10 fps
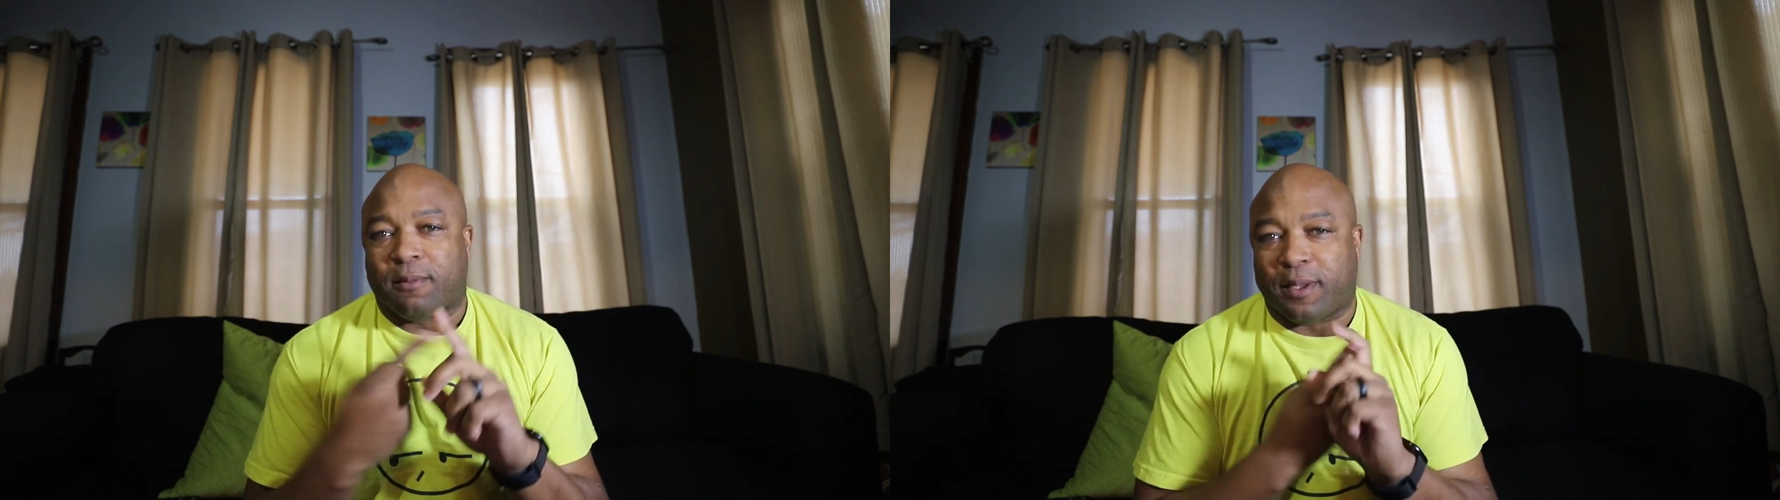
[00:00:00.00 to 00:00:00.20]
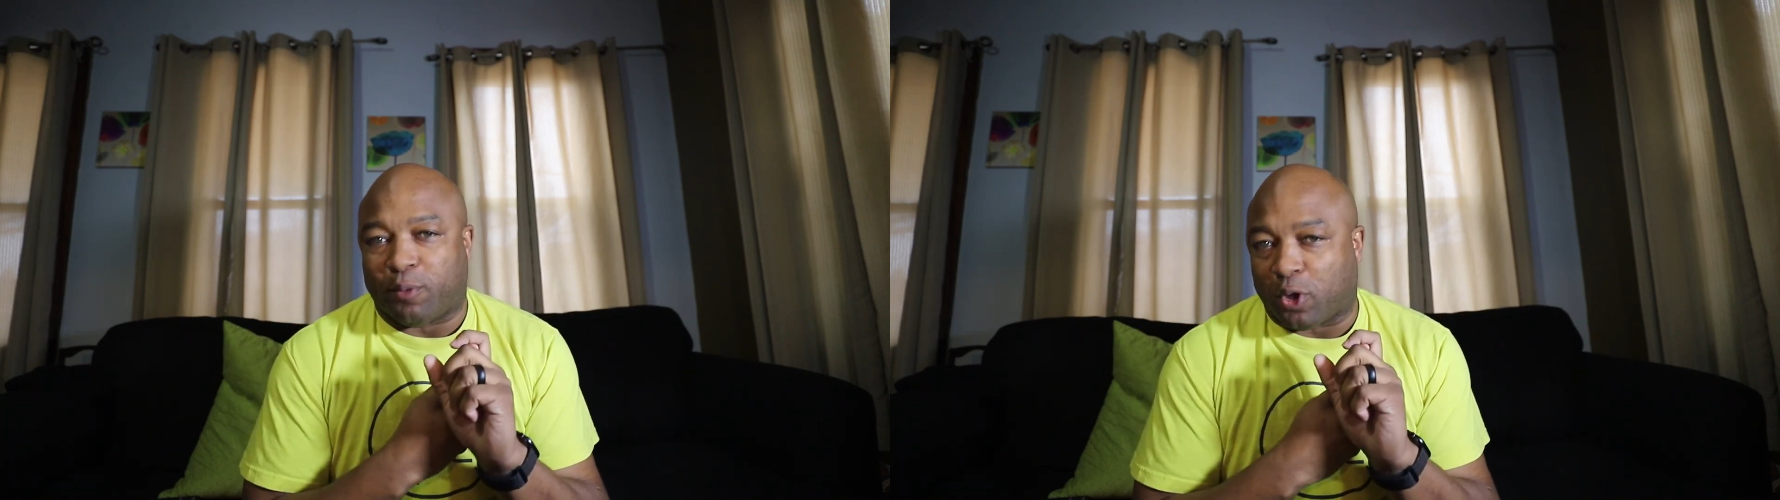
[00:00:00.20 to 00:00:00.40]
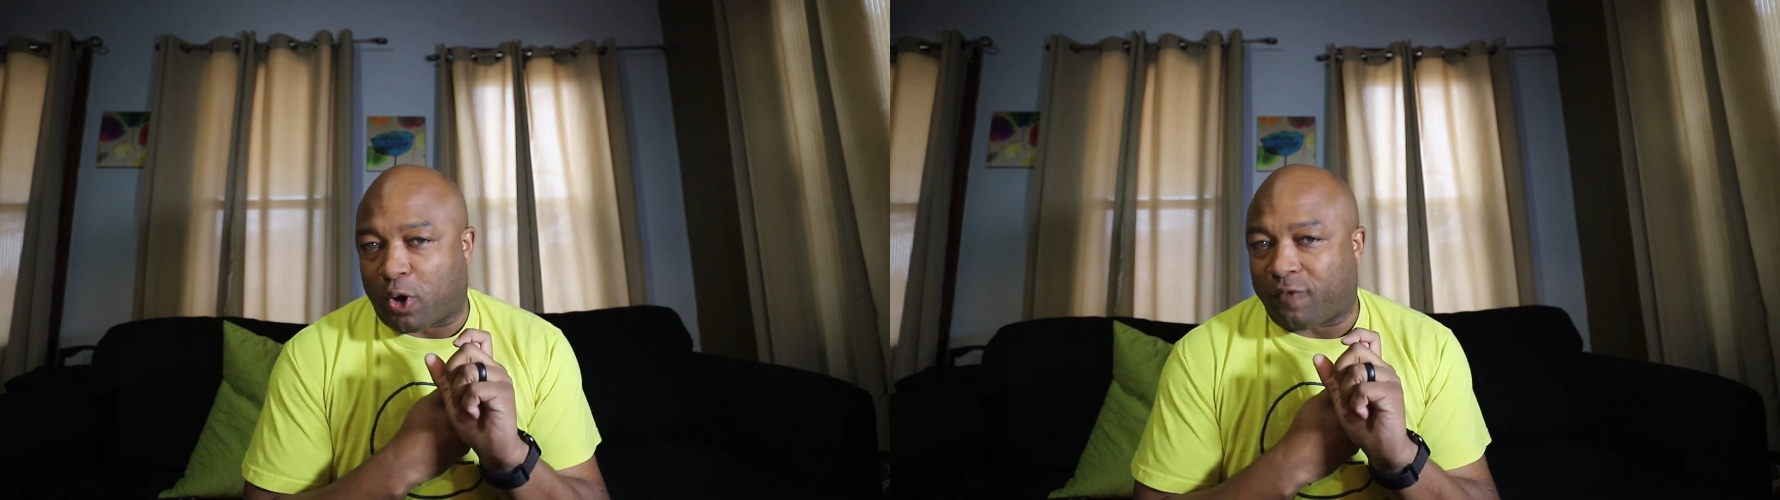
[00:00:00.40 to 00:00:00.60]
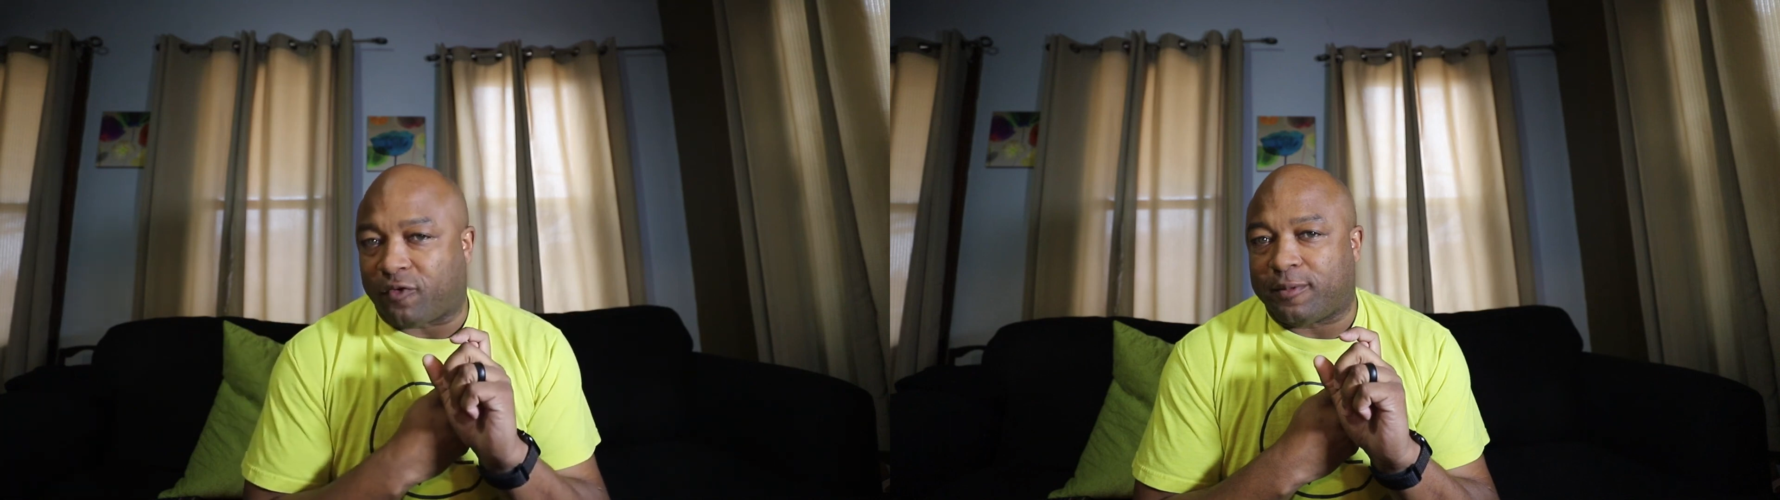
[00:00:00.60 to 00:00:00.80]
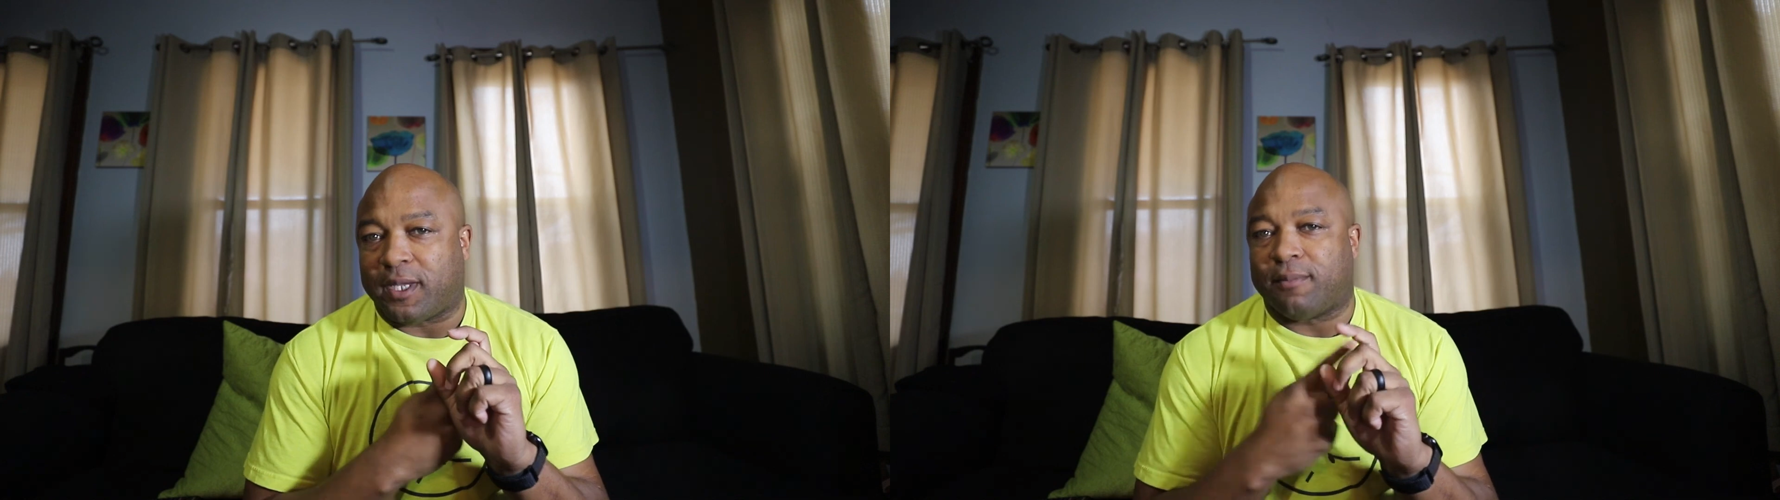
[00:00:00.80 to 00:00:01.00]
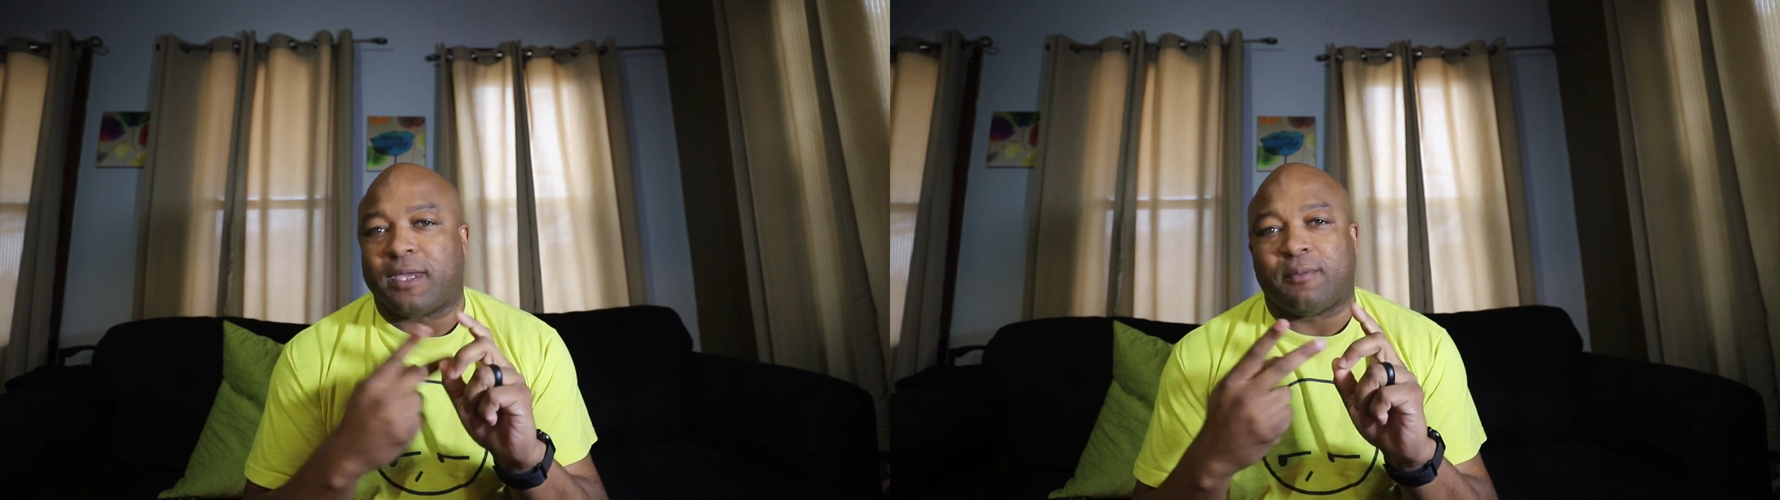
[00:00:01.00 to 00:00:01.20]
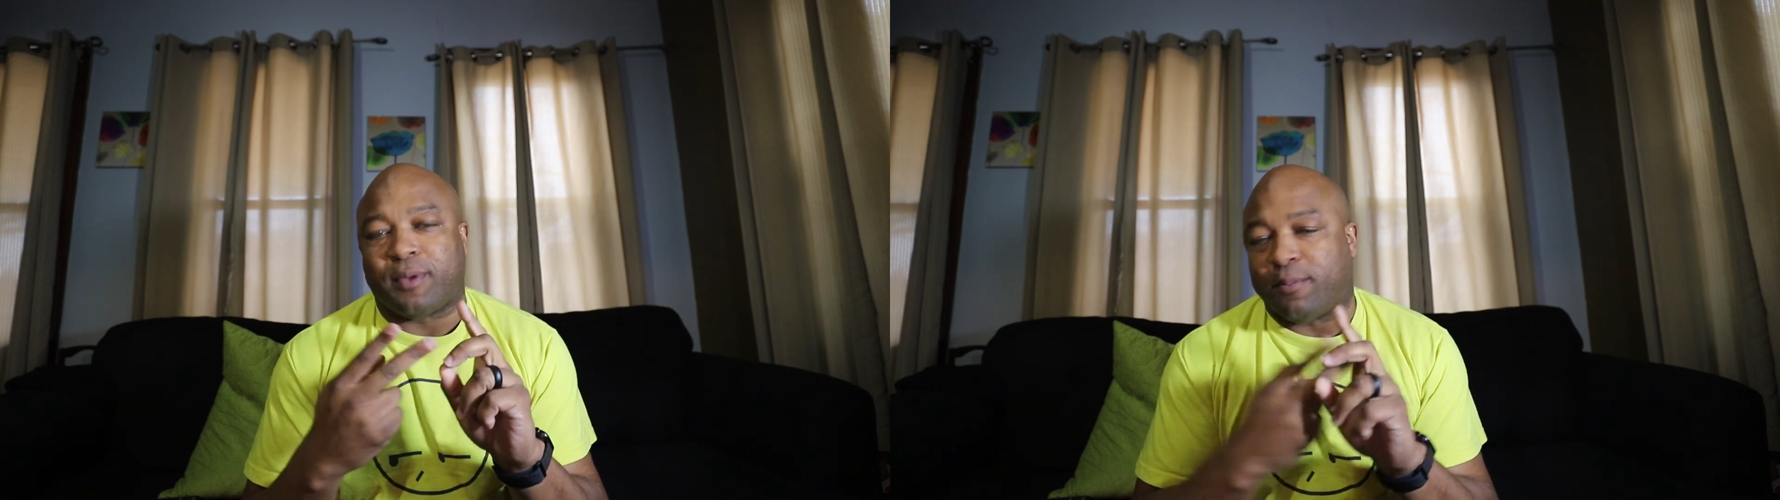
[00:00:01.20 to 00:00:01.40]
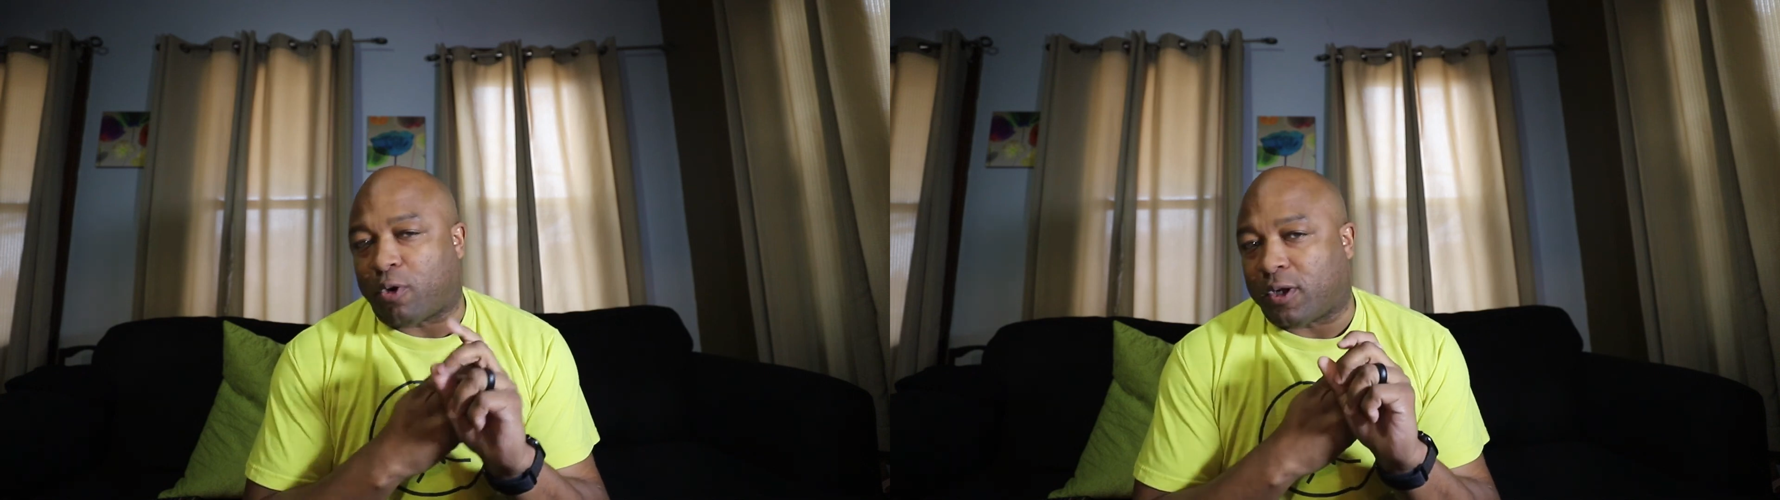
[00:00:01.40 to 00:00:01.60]
People learn from them, and
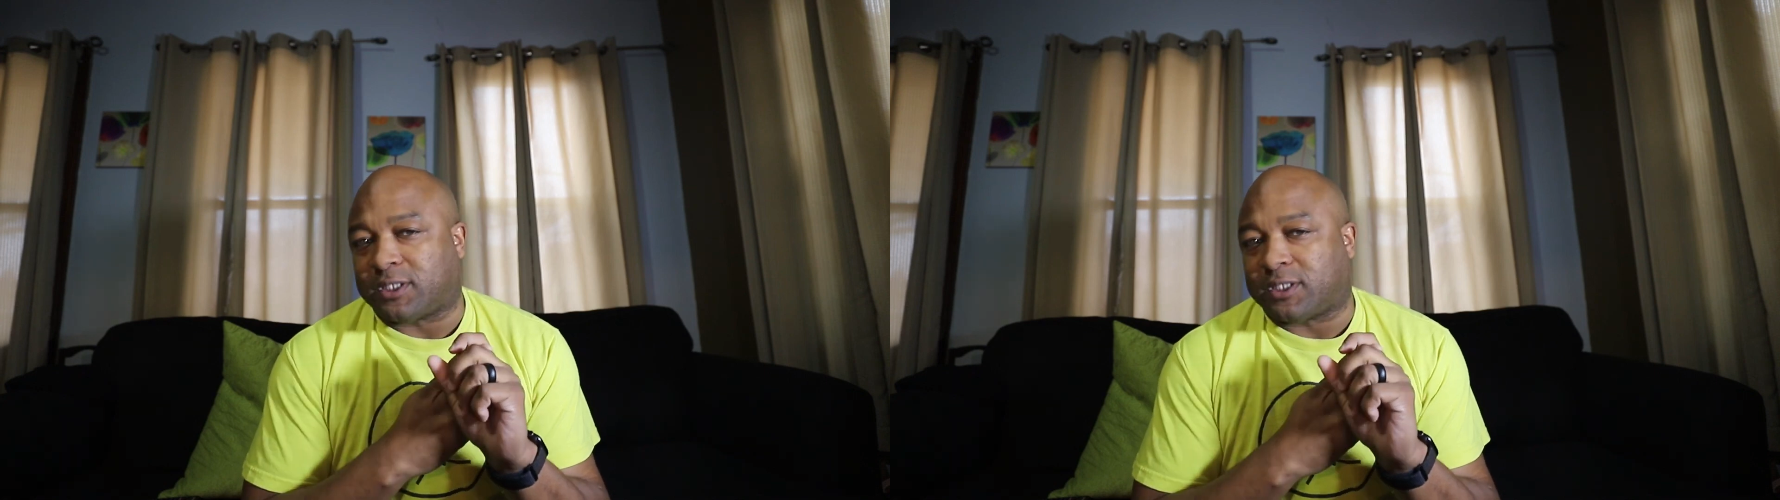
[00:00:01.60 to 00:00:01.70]
people are